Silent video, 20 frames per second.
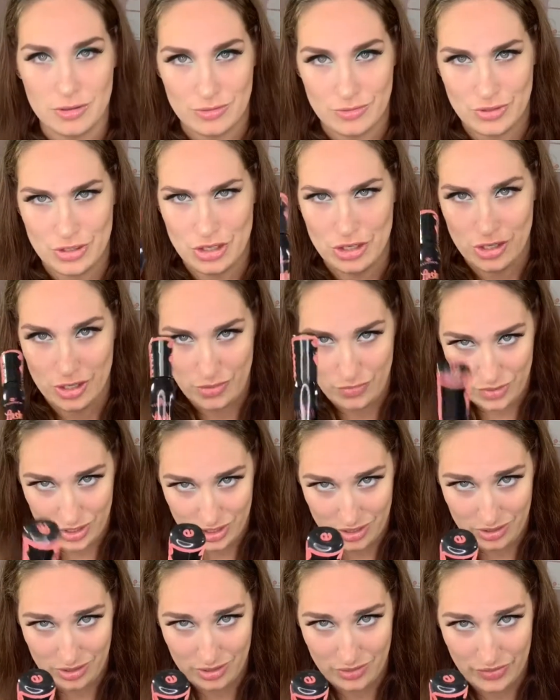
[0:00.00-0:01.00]
When you're done
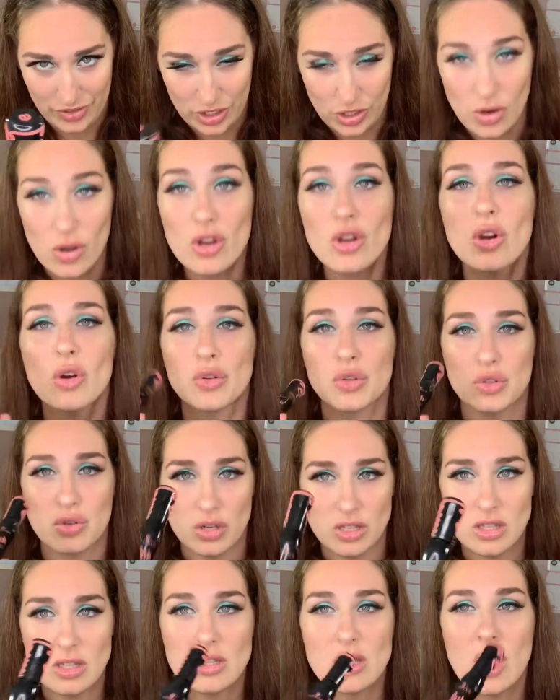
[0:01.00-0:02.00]
watching this video, go
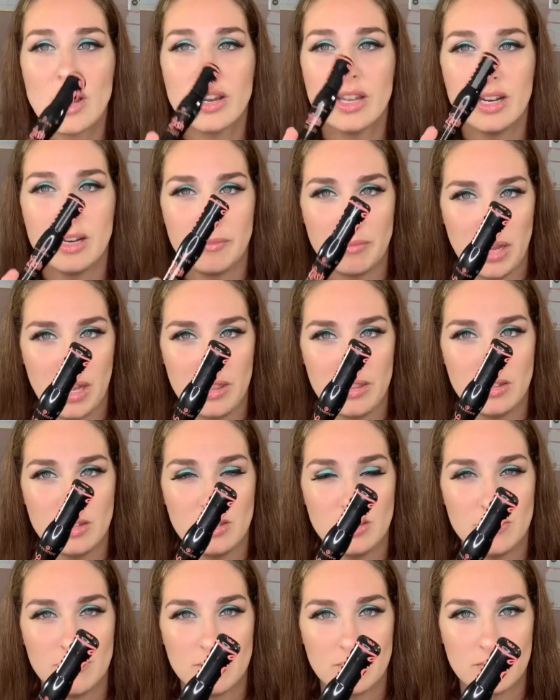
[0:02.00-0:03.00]
straight to Target and buy
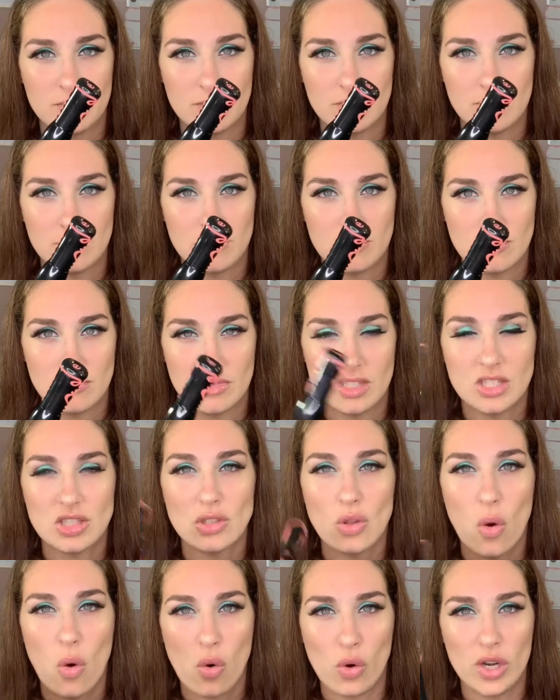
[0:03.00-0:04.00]
this. It's
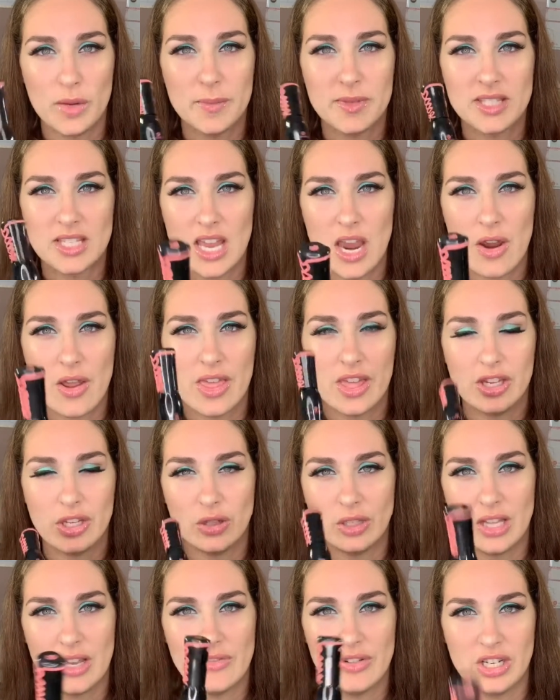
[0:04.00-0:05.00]
the only mascara that
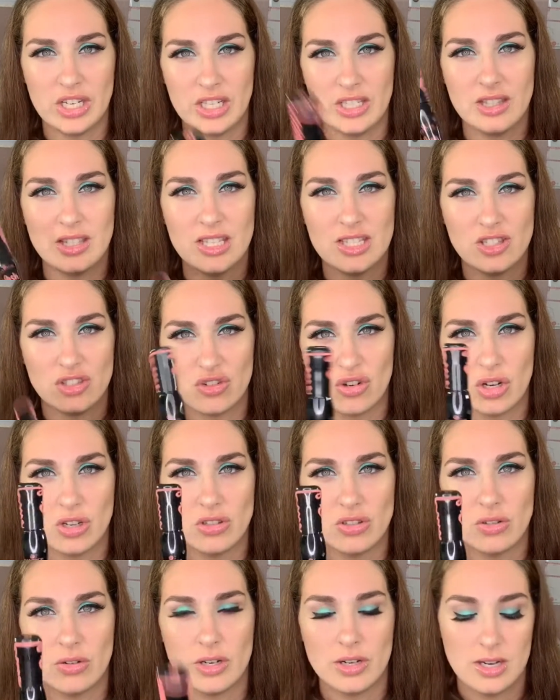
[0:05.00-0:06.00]
you'll ever need that's
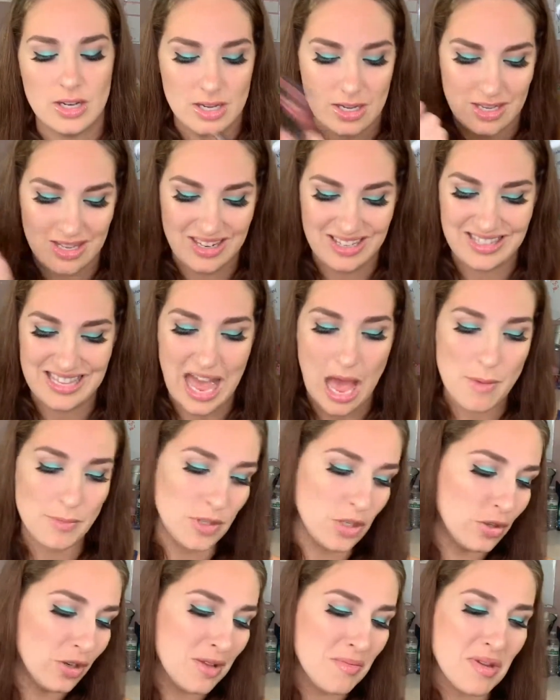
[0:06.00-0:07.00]
drugstore. It is
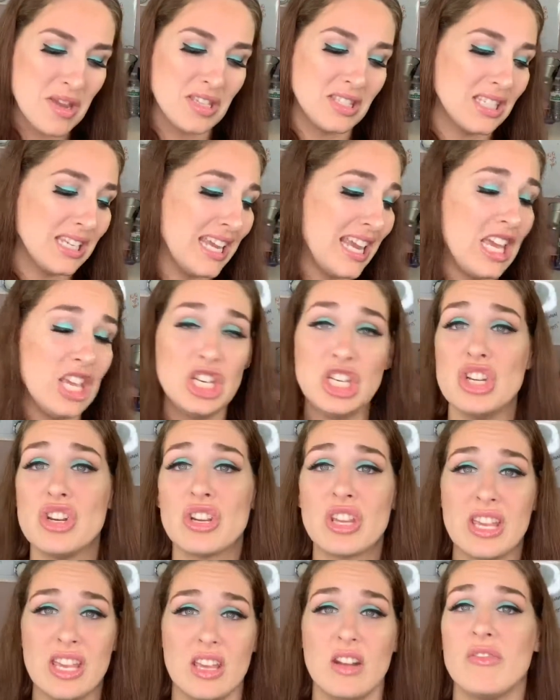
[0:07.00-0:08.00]
absolutely amazing. In your
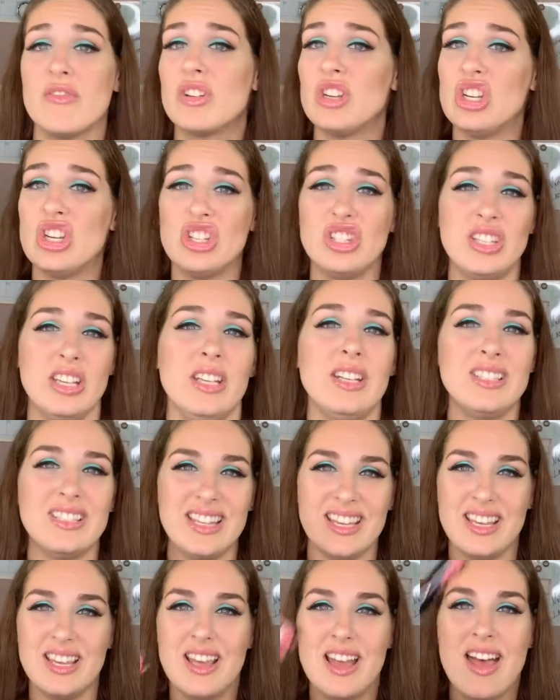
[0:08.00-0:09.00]
kit for your
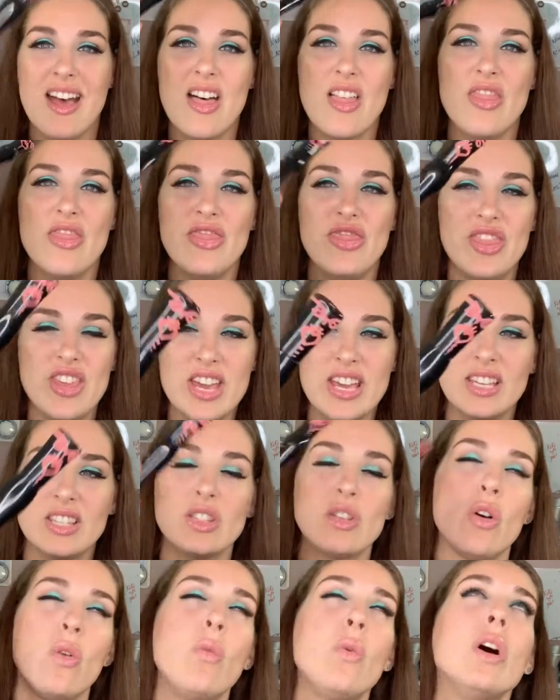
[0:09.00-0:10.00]
day-to-day,
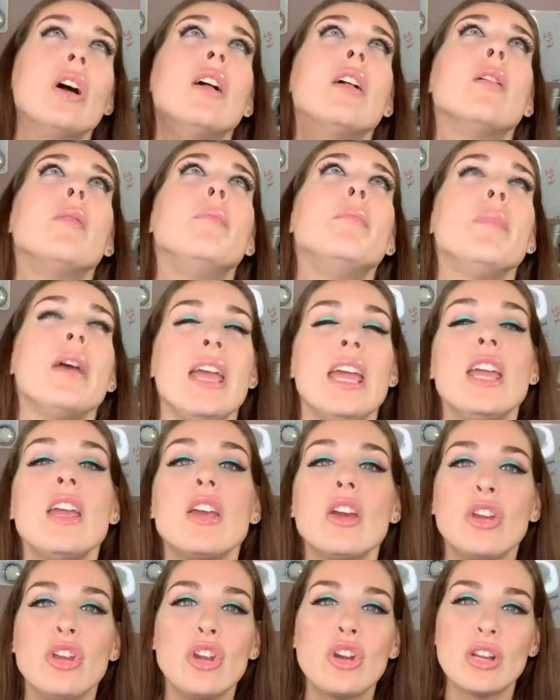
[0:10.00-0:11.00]
this will
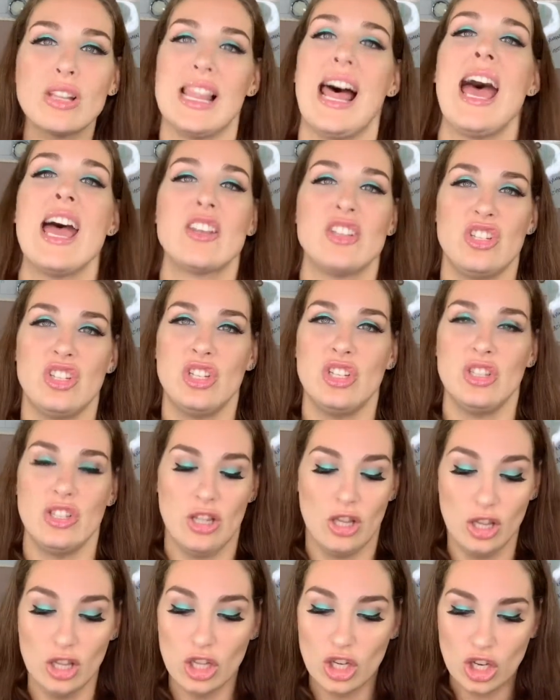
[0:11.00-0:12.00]
make your lashes
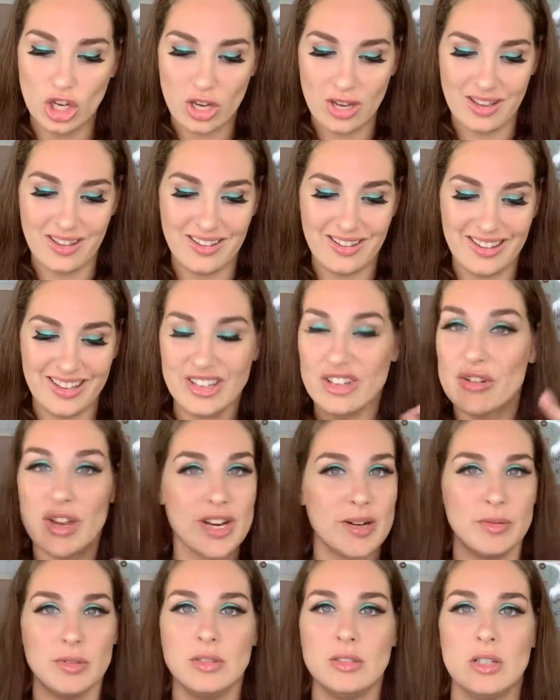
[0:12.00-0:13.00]
look
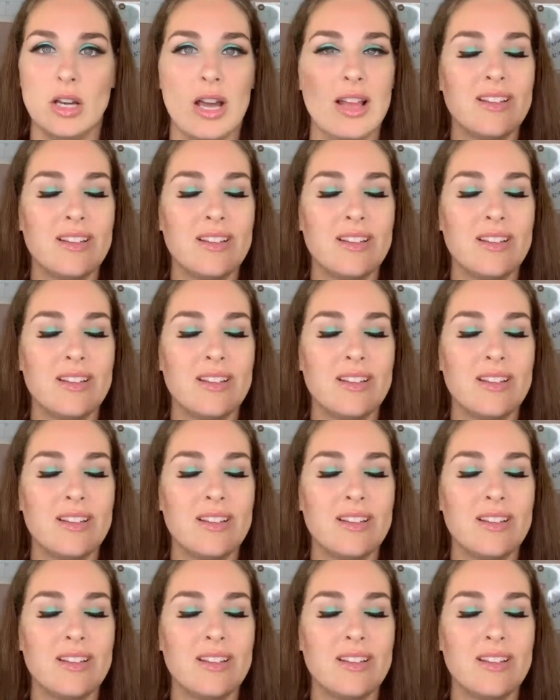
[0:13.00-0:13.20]
incredible.